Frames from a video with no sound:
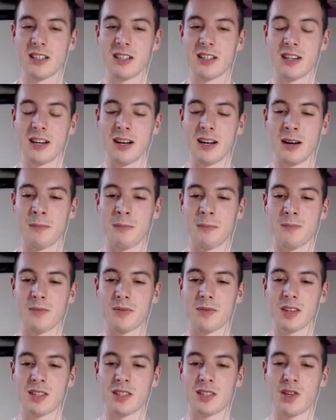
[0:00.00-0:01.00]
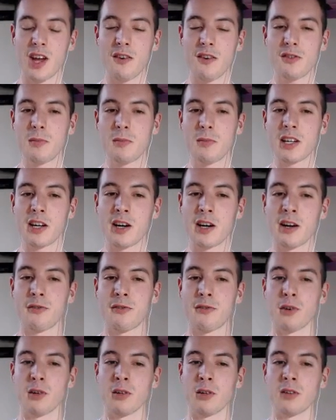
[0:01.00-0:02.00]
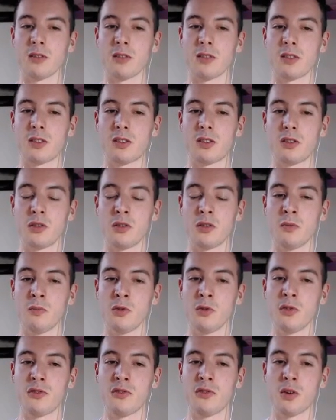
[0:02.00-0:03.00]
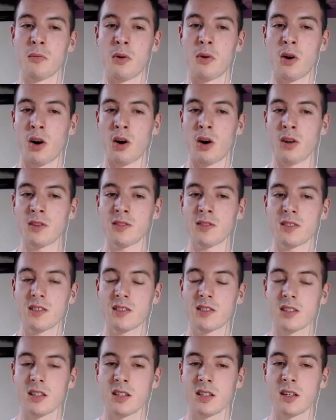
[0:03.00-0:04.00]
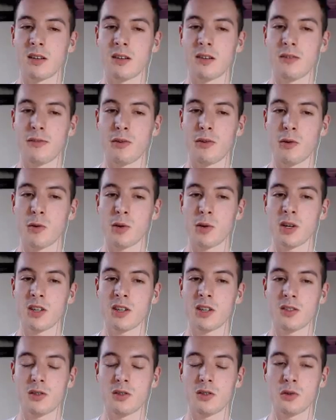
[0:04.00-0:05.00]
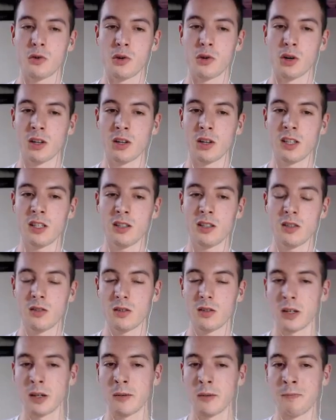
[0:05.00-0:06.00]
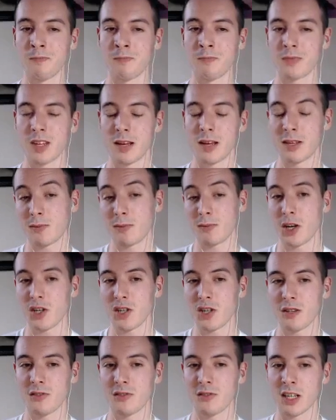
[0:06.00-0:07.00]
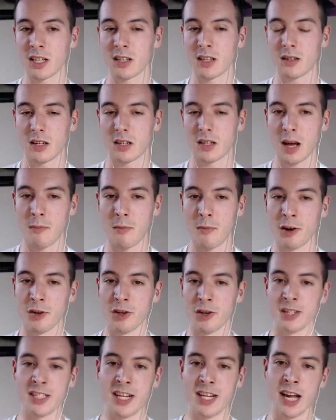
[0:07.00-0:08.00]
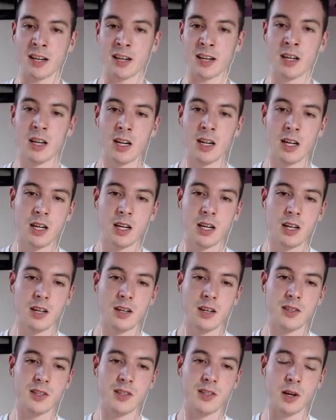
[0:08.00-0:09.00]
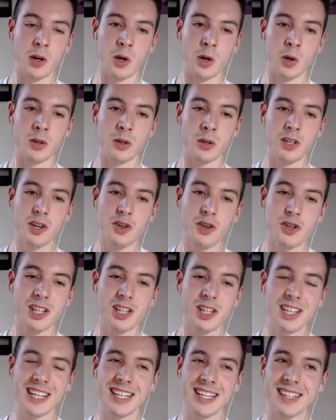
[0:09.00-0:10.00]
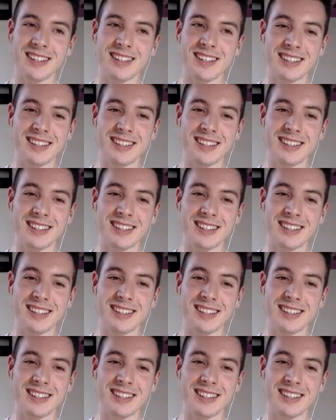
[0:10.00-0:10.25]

Okay. So you have to be careful to move your pawns forward too early, especially if they come under attack. So usually